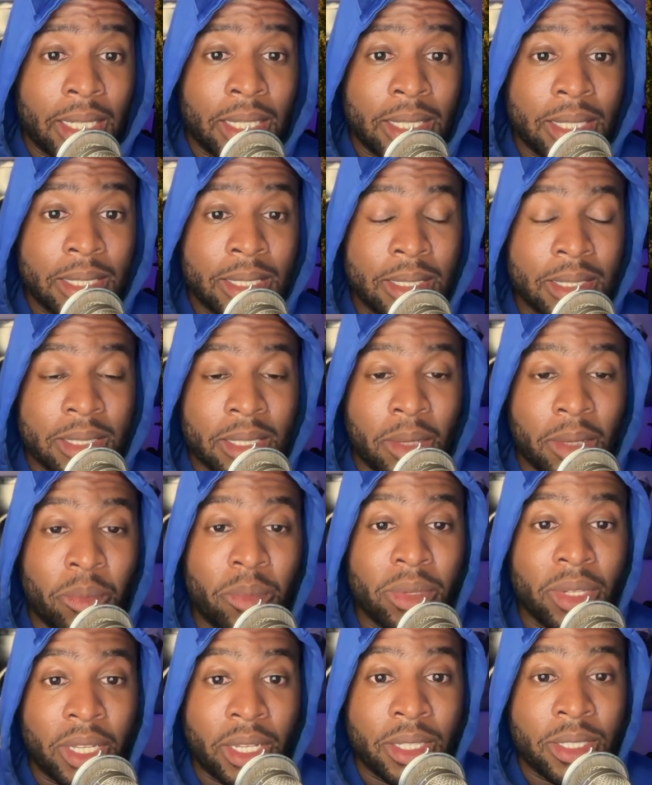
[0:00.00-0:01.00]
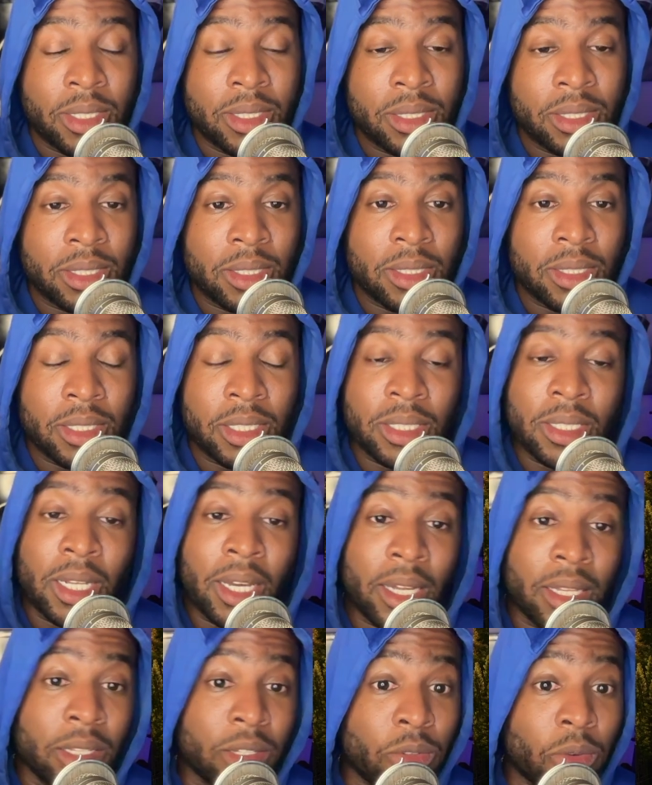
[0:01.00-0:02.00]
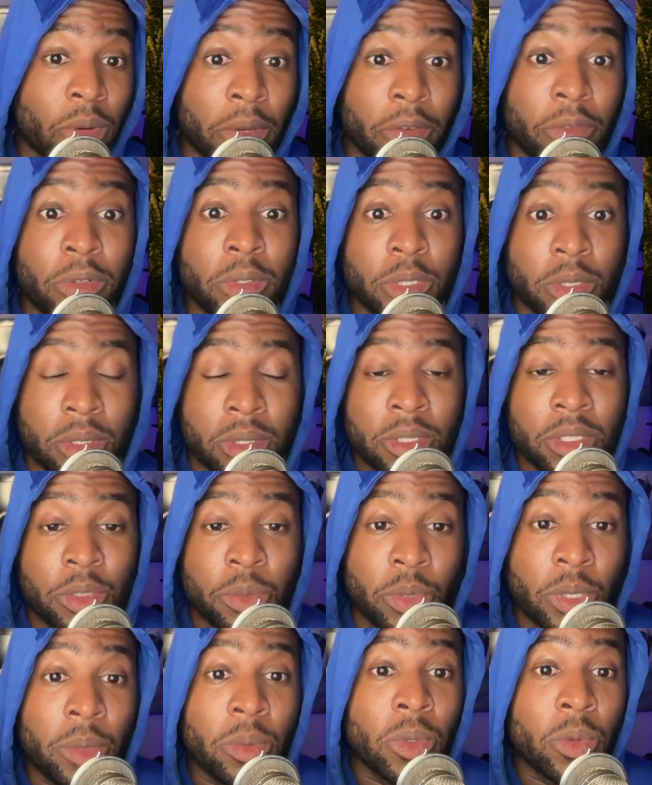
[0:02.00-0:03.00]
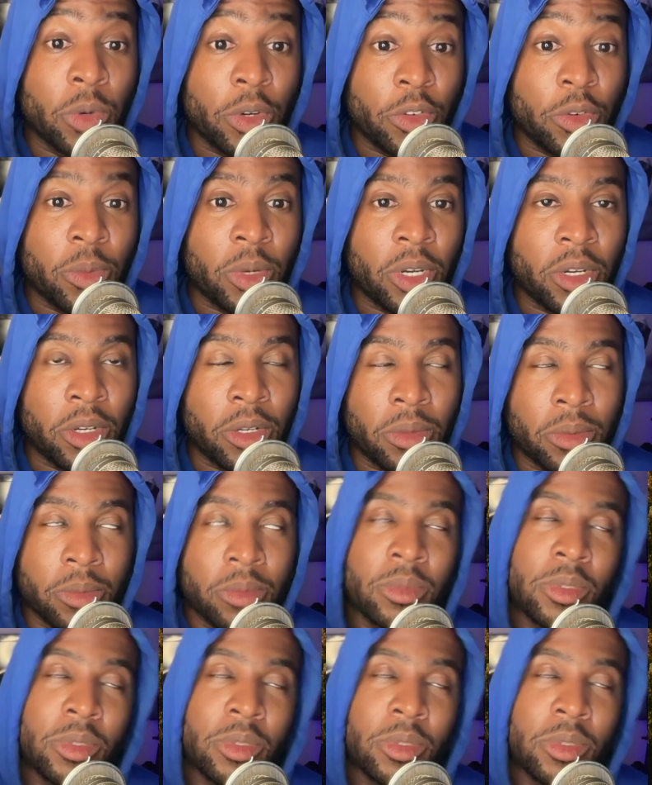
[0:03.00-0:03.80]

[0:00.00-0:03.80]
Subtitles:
since I'm blessed and highly grateful to still be able to work from home.